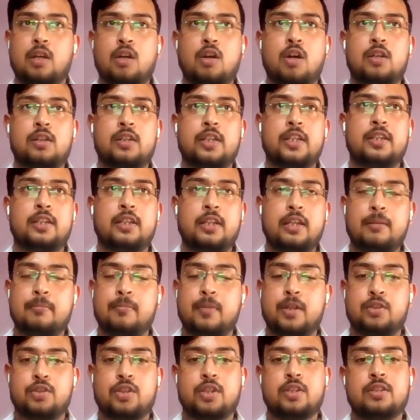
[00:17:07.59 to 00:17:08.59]
gotten the
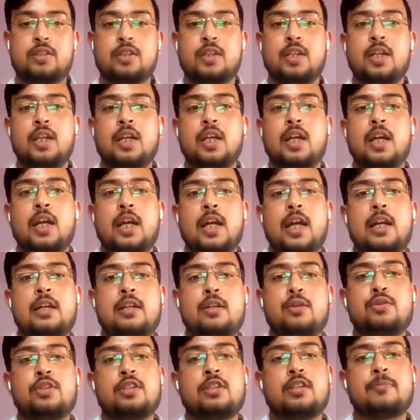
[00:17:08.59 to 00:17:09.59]
images,
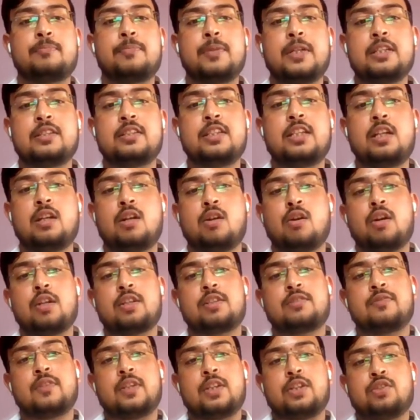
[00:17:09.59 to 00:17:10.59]
it uses a BC
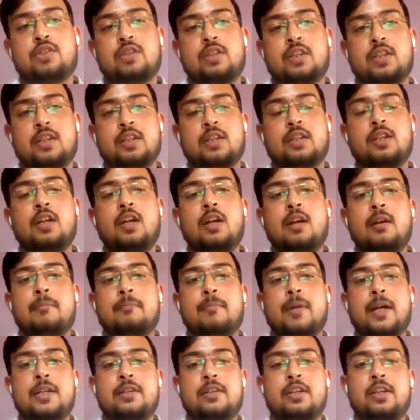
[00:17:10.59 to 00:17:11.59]
cost function here,
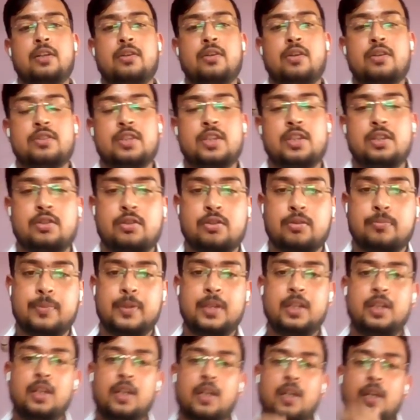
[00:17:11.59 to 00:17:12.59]
binary cross
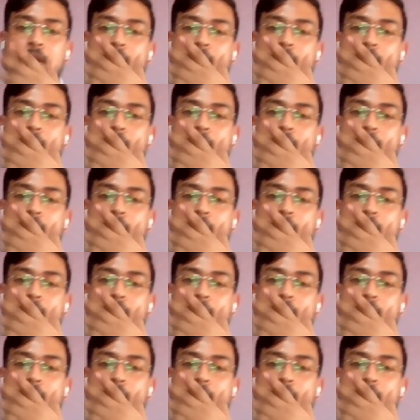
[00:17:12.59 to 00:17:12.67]
entropy.